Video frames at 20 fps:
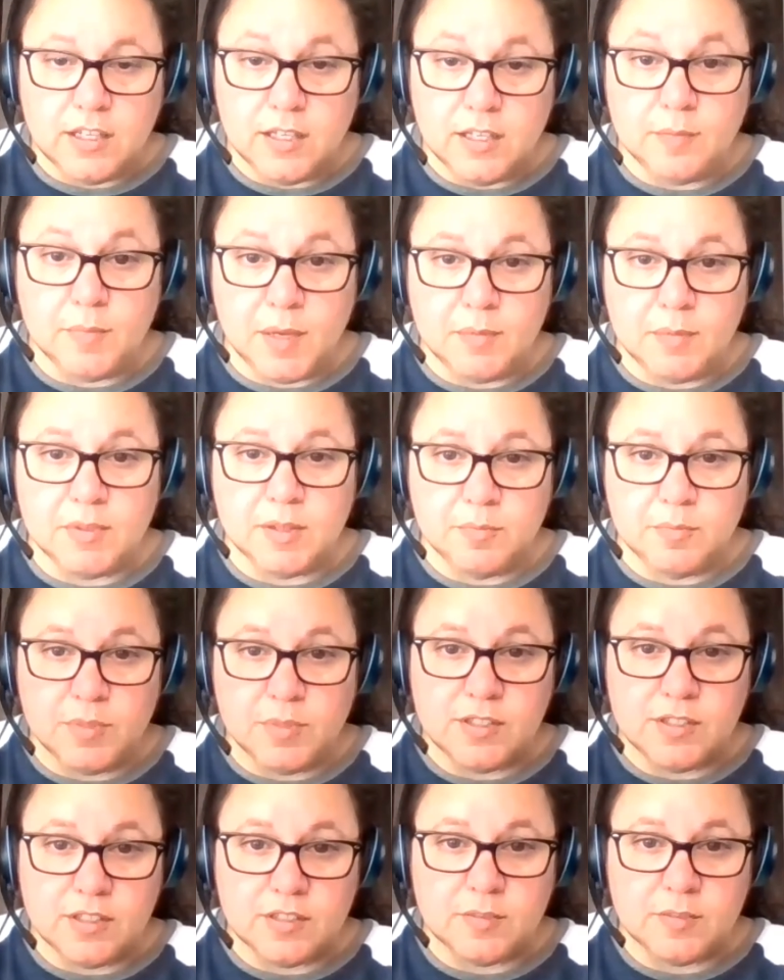He may be the
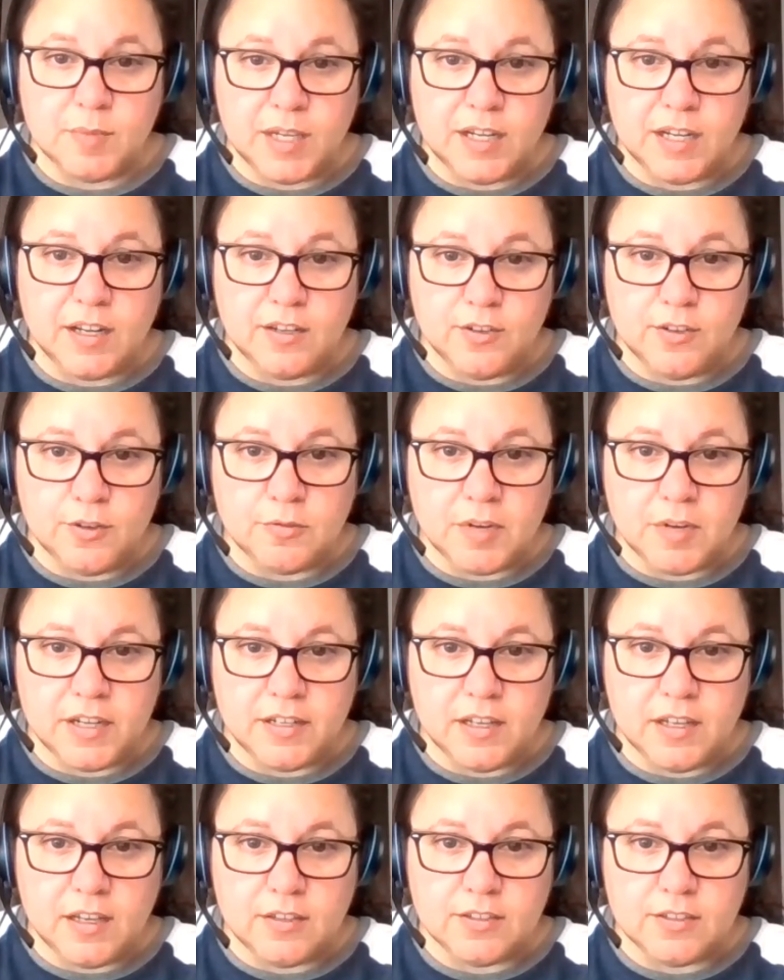busiest man I know
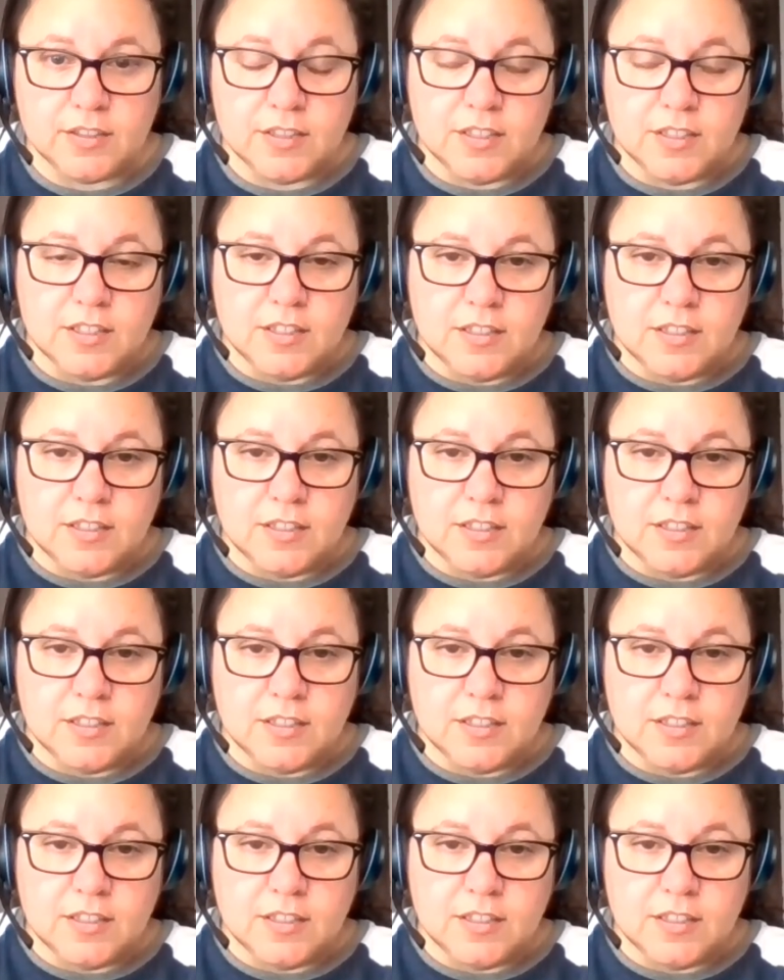right now.